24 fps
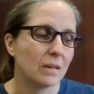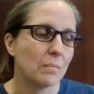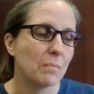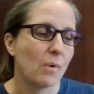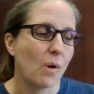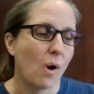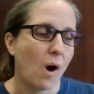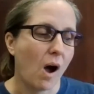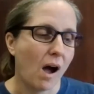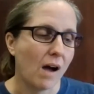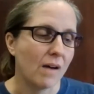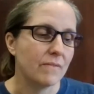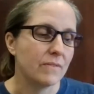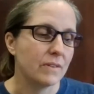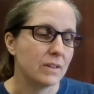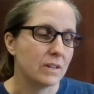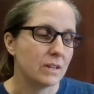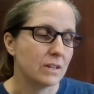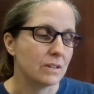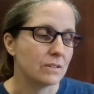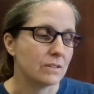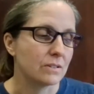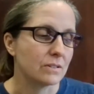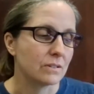that
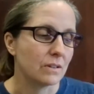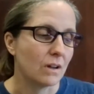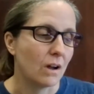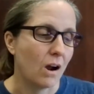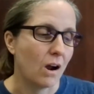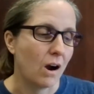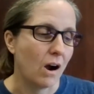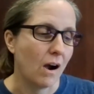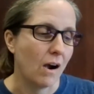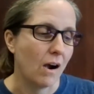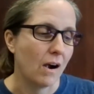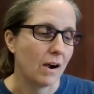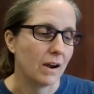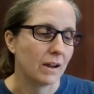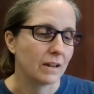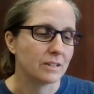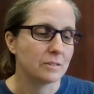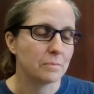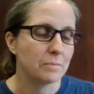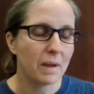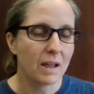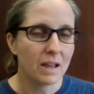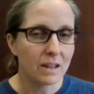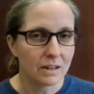Mojaves are
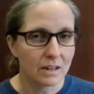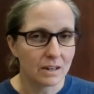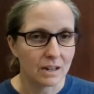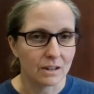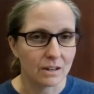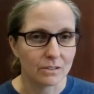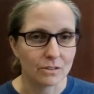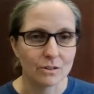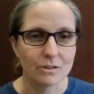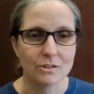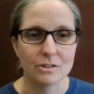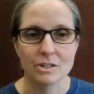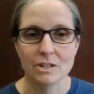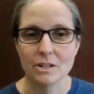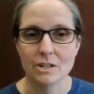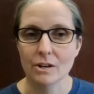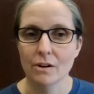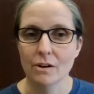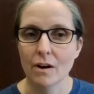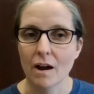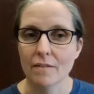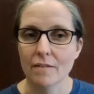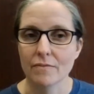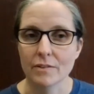expanding their
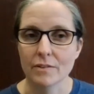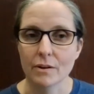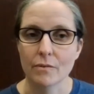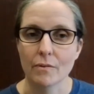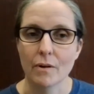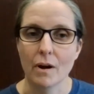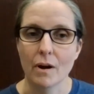geographic